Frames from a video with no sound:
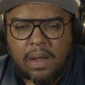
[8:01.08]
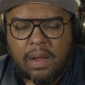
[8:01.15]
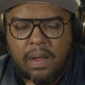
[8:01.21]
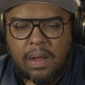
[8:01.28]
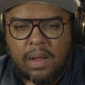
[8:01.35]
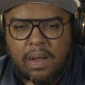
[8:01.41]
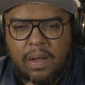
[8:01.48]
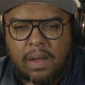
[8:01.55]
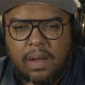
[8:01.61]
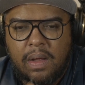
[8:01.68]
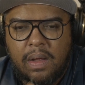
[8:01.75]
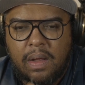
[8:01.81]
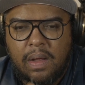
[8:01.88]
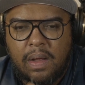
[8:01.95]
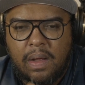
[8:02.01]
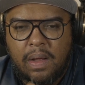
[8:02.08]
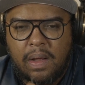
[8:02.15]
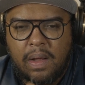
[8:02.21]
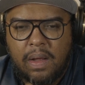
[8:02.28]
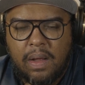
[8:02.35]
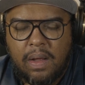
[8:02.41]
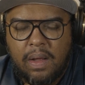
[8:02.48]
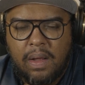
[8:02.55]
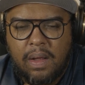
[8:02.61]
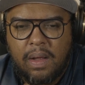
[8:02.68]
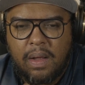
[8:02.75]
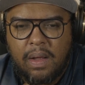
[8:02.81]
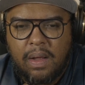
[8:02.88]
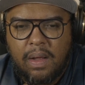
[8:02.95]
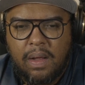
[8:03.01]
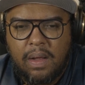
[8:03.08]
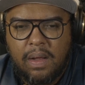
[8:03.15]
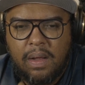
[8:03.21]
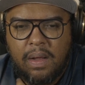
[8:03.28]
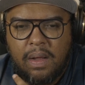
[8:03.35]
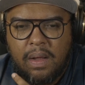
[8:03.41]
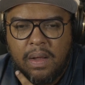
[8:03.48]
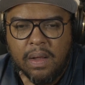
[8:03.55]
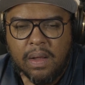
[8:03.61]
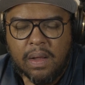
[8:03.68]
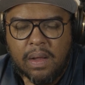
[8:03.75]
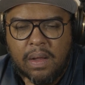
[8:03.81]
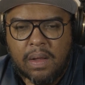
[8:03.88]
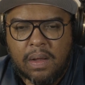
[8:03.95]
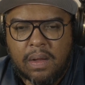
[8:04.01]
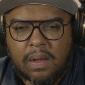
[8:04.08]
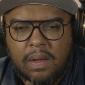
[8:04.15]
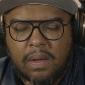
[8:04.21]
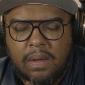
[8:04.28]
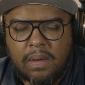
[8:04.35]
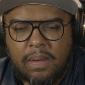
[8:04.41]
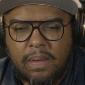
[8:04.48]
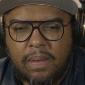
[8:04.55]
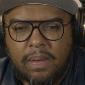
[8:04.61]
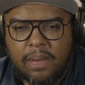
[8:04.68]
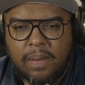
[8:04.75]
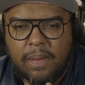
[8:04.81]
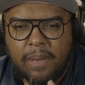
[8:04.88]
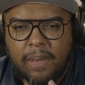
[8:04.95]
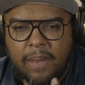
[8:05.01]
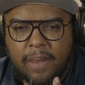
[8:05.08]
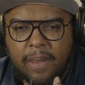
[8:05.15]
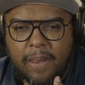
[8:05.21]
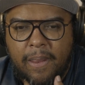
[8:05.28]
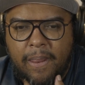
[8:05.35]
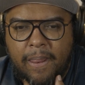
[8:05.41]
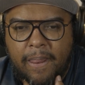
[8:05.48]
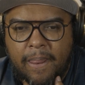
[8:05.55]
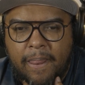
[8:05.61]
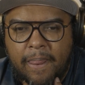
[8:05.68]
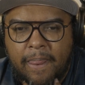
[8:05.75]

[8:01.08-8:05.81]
No words are spoken by the person on screen.